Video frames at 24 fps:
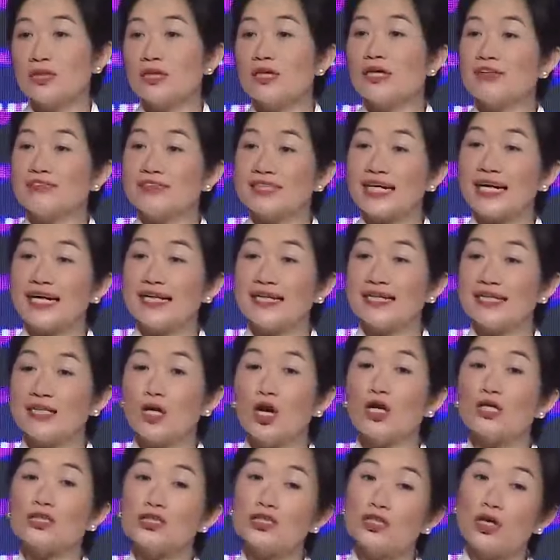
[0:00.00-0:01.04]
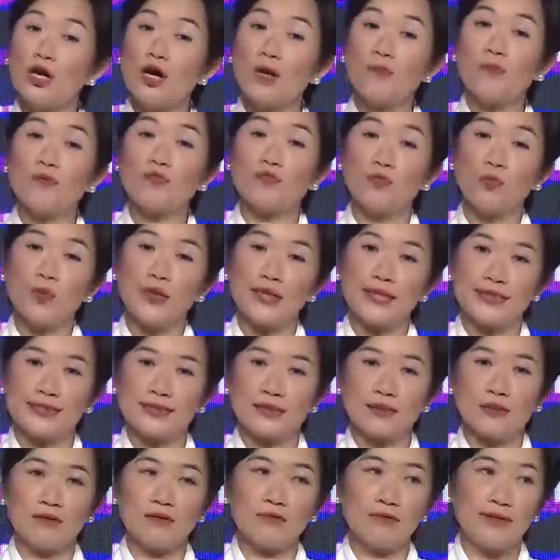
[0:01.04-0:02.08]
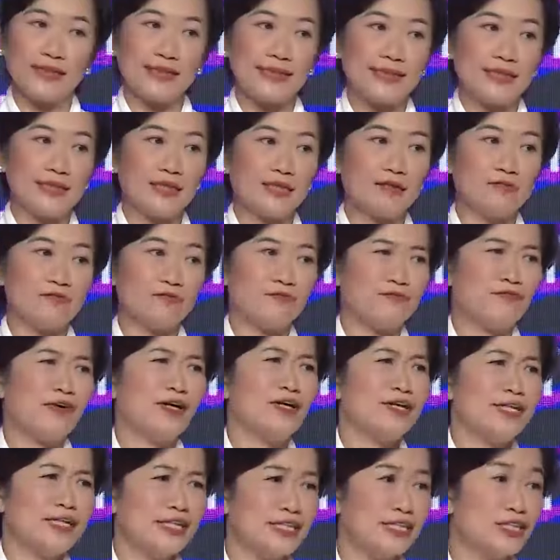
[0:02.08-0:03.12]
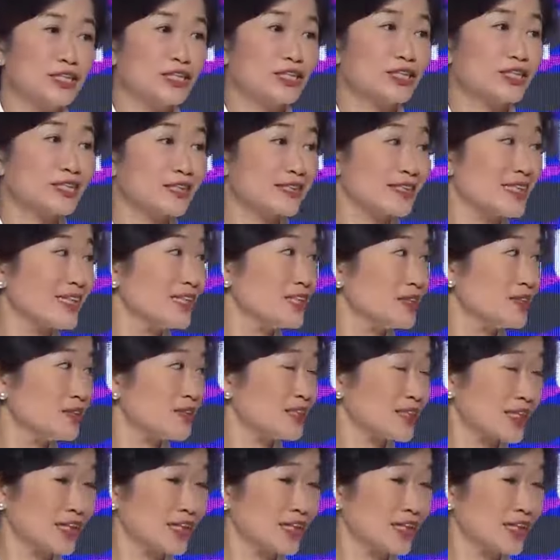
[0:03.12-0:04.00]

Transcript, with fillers: of talent on top of what is already a fairly digital con